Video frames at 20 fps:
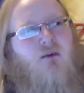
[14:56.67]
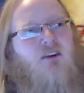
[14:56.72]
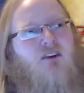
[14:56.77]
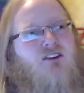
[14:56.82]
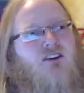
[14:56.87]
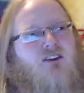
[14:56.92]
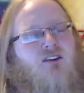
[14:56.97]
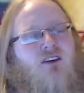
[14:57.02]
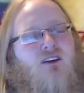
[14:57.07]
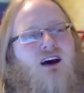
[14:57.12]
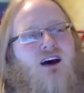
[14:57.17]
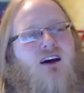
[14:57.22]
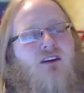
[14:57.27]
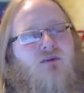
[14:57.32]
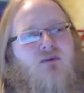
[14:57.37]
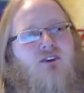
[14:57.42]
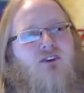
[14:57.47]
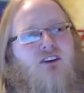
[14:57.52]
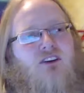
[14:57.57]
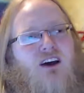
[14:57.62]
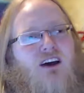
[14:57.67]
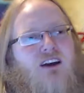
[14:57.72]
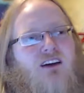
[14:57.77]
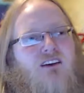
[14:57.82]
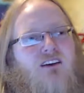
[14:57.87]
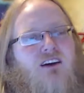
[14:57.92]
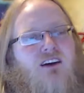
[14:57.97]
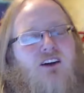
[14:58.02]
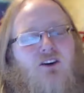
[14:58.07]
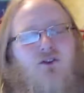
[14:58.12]
on her appetite,
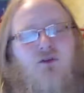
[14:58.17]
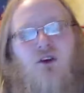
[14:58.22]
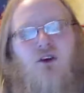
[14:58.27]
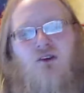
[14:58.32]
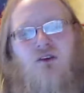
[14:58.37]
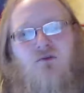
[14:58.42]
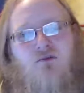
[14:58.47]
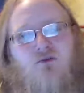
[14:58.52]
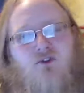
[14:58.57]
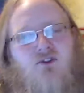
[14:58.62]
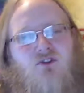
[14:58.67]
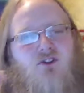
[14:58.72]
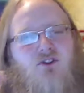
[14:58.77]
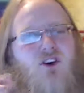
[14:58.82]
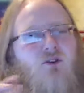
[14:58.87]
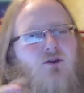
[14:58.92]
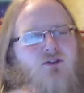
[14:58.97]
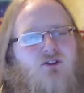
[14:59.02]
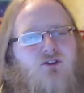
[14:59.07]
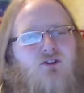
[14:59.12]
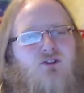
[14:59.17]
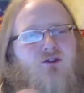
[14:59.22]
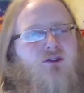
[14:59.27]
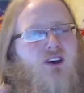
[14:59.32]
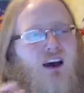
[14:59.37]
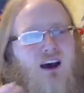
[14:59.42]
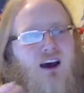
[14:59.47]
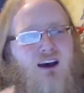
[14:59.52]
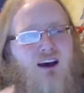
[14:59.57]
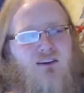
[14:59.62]
another, like, don't do
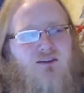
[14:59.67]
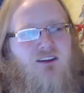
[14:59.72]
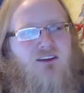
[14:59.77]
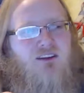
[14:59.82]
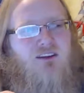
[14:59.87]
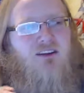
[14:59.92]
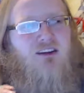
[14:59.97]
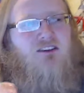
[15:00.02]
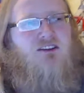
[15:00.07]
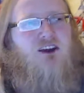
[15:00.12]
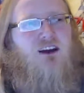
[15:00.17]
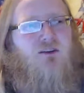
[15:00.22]
that, like, that's kind of